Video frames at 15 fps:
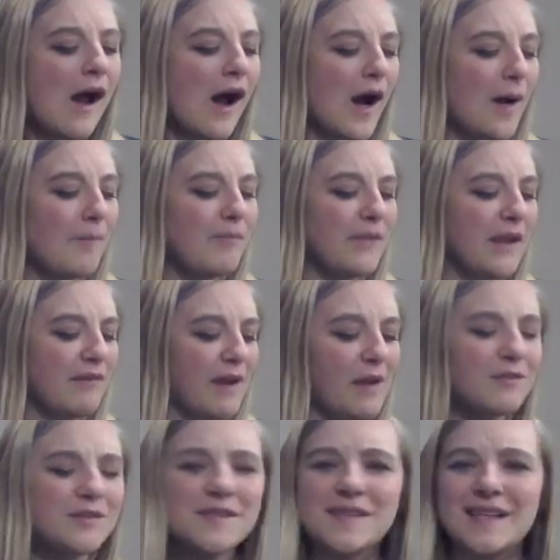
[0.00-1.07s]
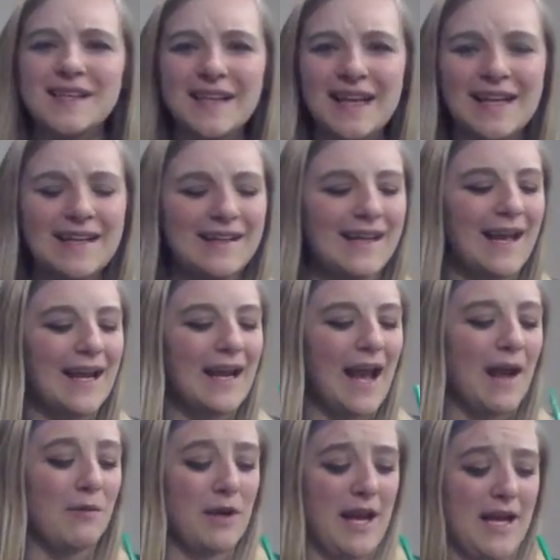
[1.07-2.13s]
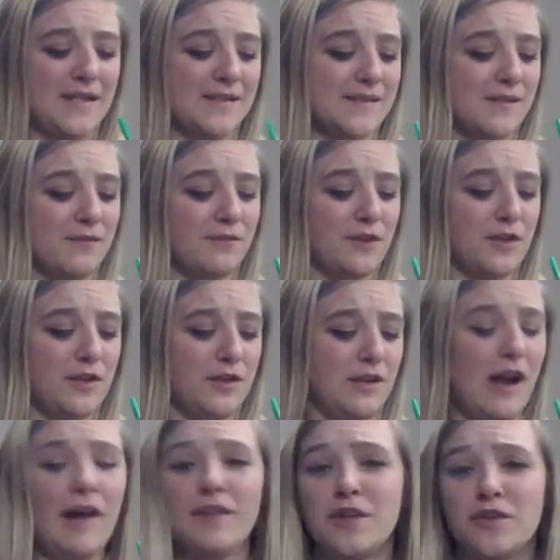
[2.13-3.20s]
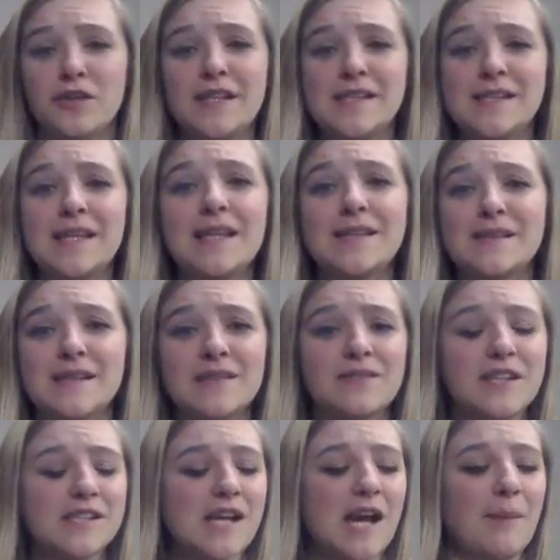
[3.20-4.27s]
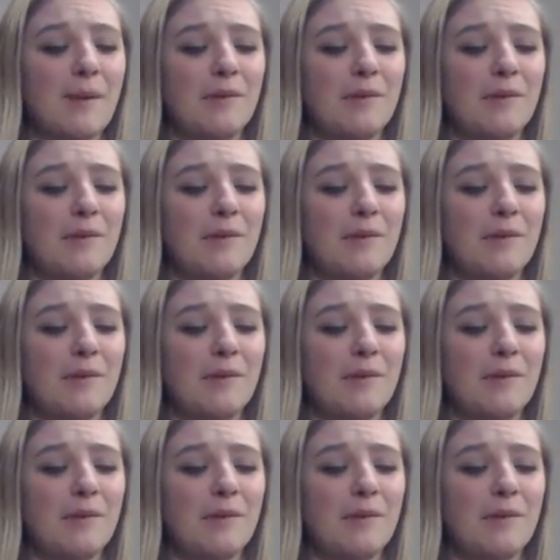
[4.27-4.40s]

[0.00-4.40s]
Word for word: Um, if I was going to get it again, I would ask for not the green tea stuff on top.